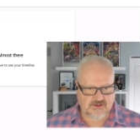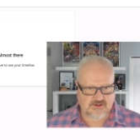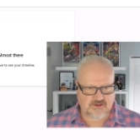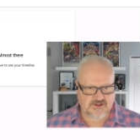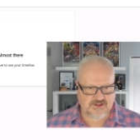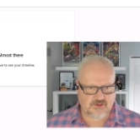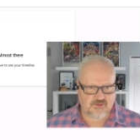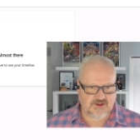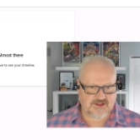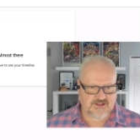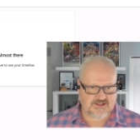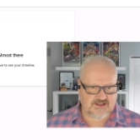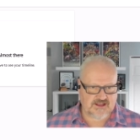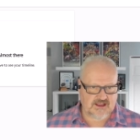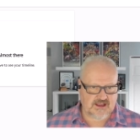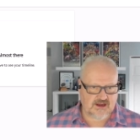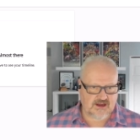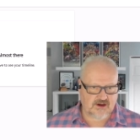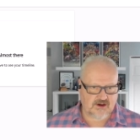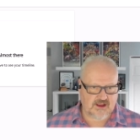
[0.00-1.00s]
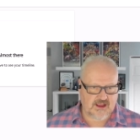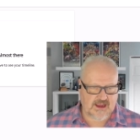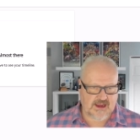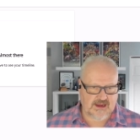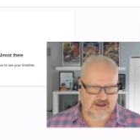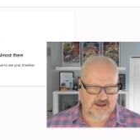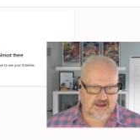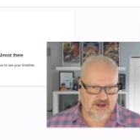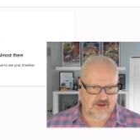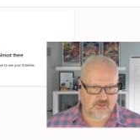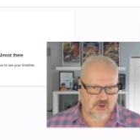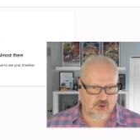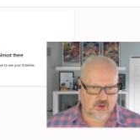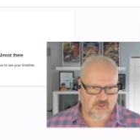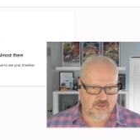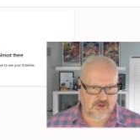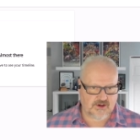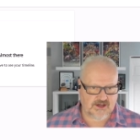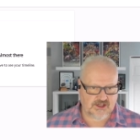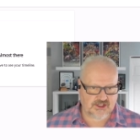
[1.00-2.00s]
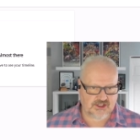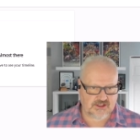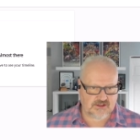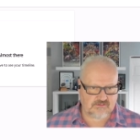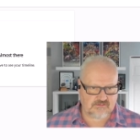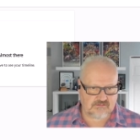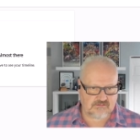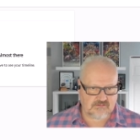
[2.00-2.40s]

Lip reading: So we see here a Datum Corporation.